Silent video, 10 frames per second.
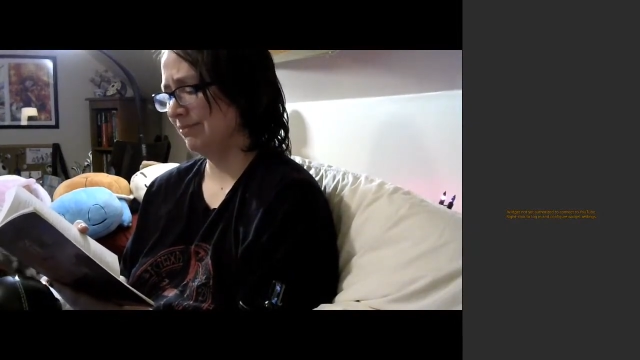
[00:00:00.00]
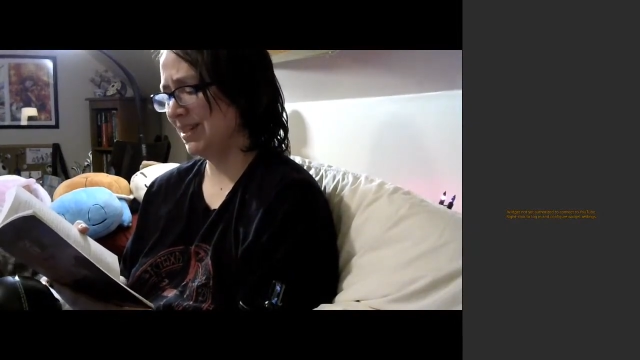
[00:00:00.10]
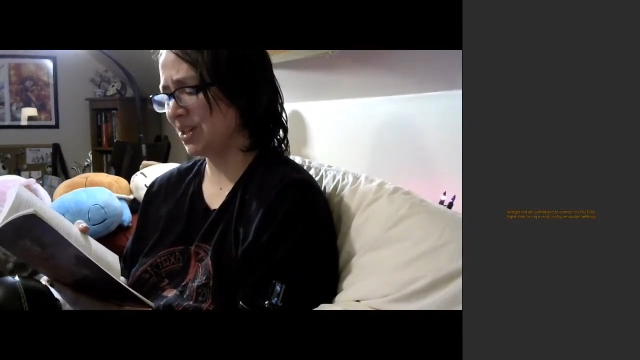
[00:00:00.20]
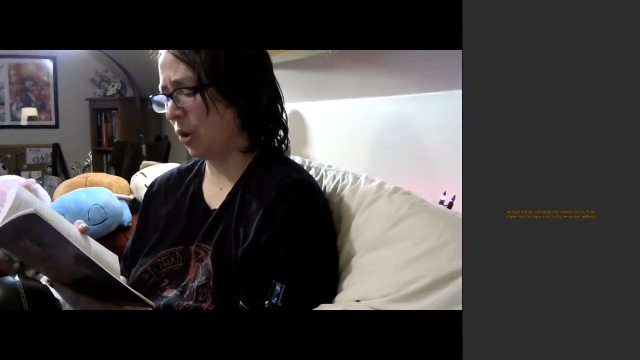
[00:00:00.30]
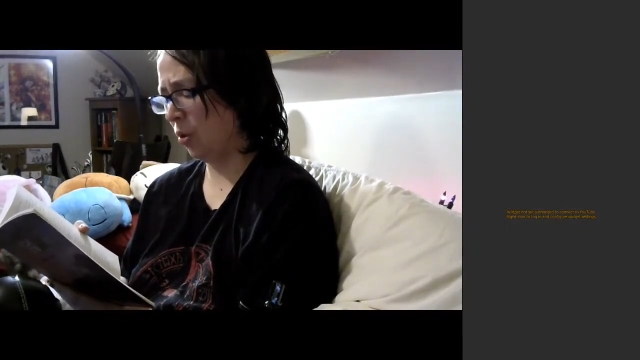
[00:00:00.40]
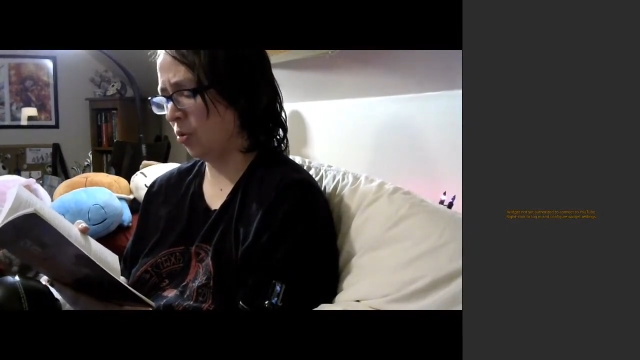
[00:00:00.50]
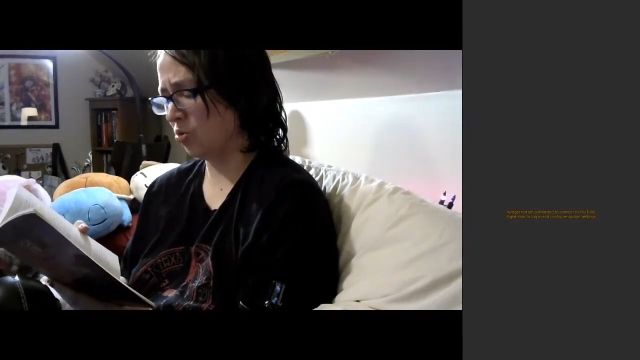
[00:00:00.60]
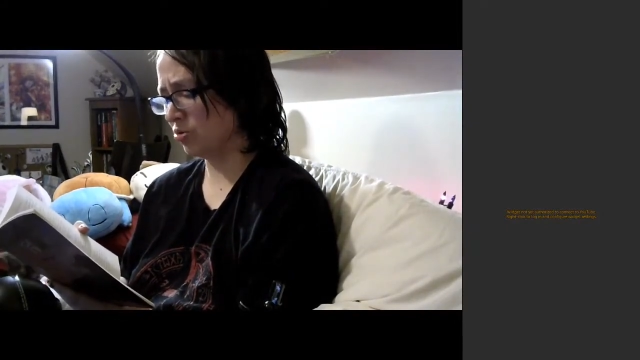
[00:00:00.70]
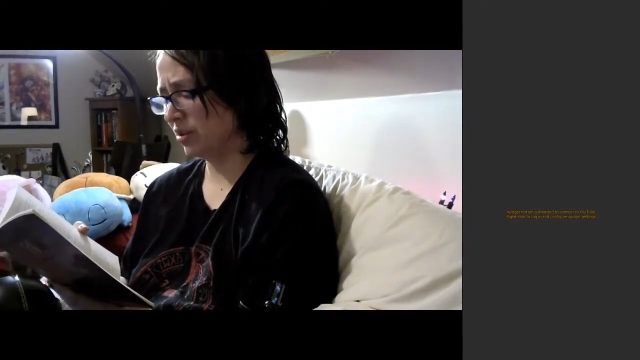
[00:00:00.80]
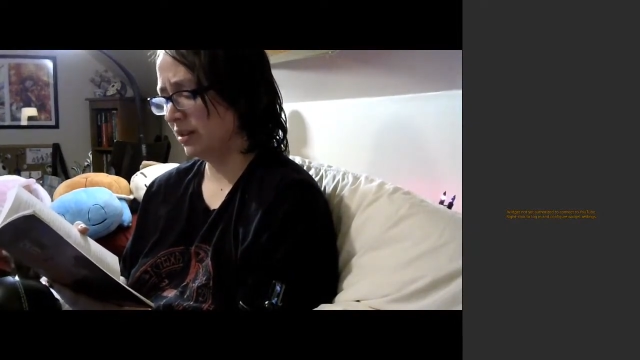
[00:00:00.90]
It's
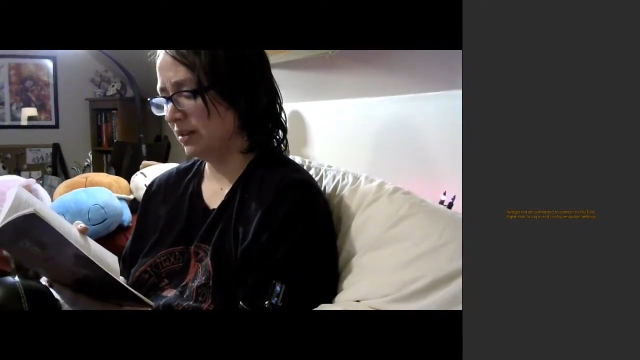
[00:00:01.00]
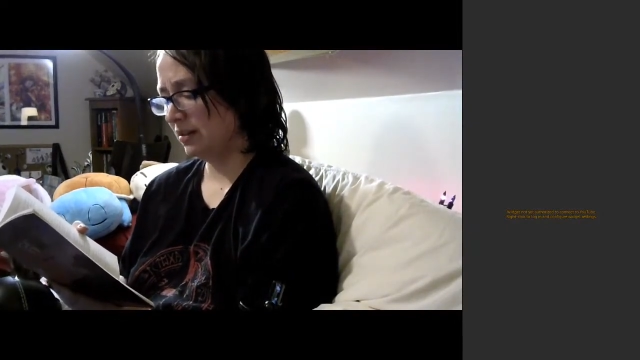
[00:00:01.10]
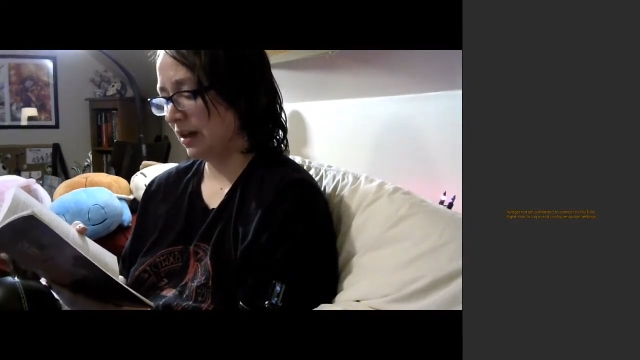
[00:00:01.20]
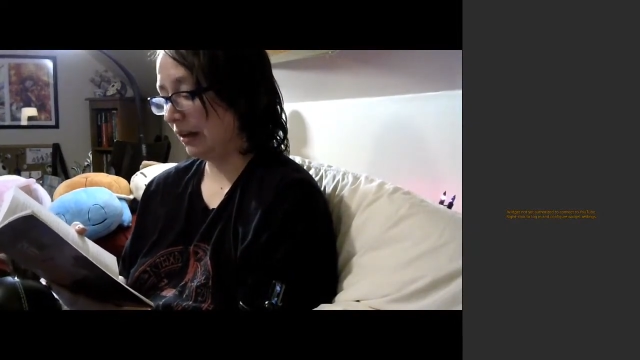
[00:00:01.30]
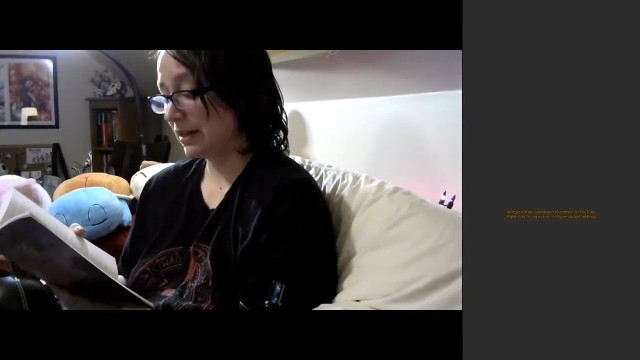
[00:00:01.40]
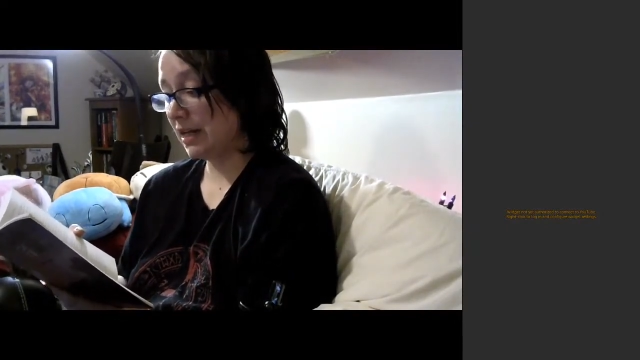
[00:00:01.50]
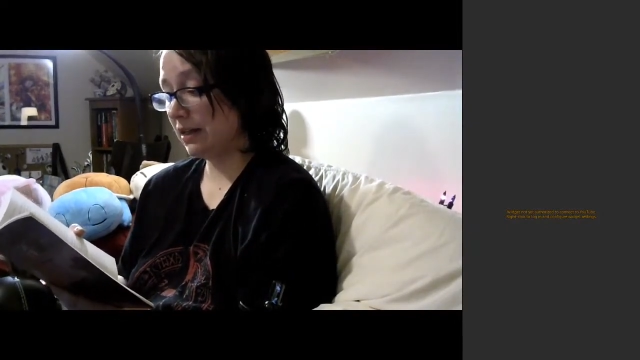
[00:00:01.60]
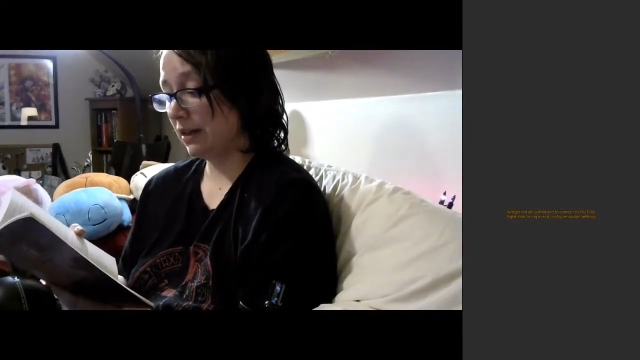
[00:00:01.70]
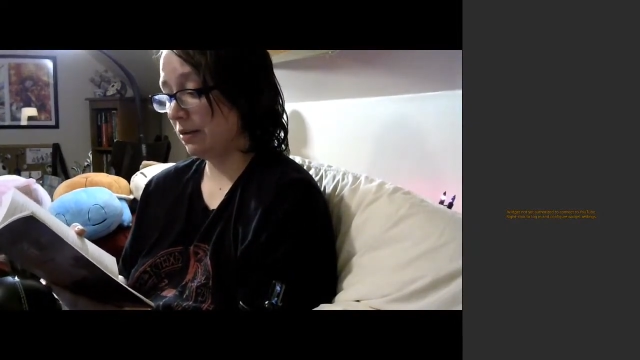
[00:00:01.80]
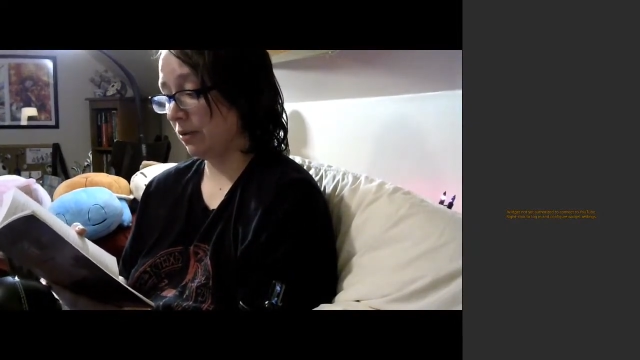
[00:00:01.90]
cold. I'll take
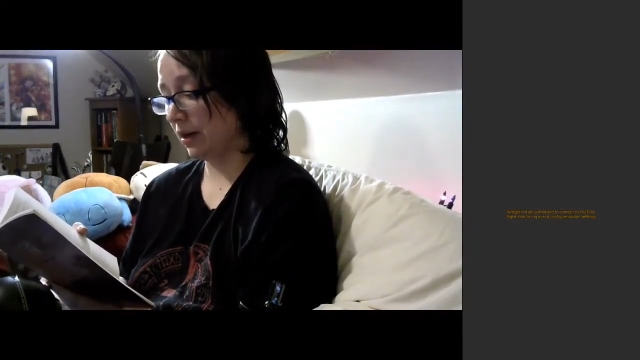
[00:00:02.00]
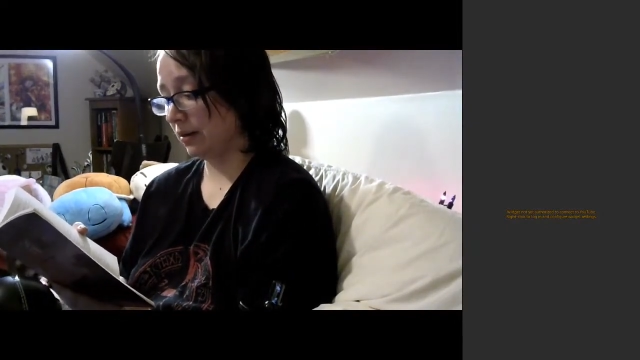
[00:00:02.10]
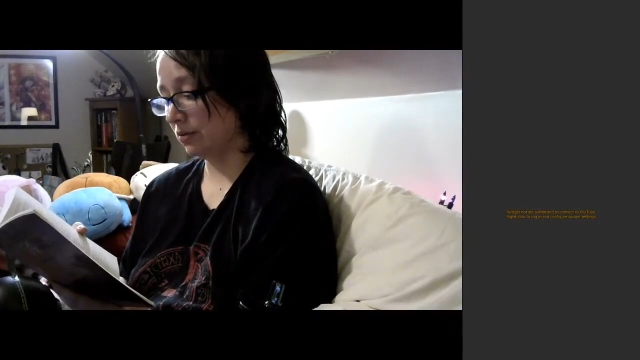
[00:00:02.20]
it anyway,